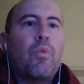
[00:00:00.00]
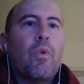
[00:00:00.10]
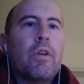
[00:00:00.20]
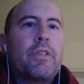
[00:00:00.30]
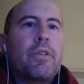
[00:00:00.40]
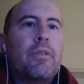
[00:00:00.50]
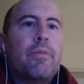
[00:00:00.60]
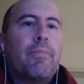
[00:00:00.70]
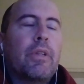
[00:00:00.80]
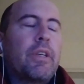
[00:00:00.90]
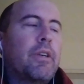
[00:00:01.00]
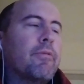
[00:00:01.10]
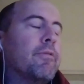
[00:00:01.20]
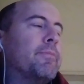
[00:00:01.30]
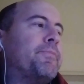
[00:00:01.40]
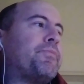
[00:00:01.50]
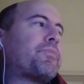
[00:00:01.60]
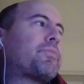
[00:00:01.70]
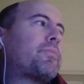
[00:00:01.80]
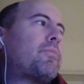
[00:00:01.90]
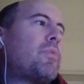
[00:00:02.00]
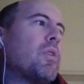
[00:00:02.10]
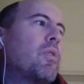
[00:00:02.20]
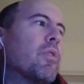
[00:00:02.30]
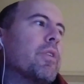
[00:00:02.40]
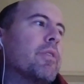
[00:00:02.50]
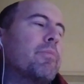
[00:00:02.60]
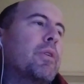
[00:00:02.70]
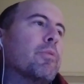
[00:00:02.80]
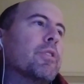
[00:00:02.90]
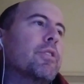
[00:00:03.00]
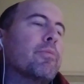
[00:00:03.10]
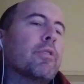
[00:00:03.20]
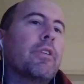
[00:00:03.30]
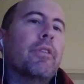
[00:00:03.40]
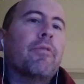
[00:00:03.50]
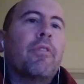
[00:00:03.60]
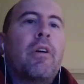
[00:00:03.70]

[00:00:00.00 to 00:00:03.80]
want to believe, or than people do believe.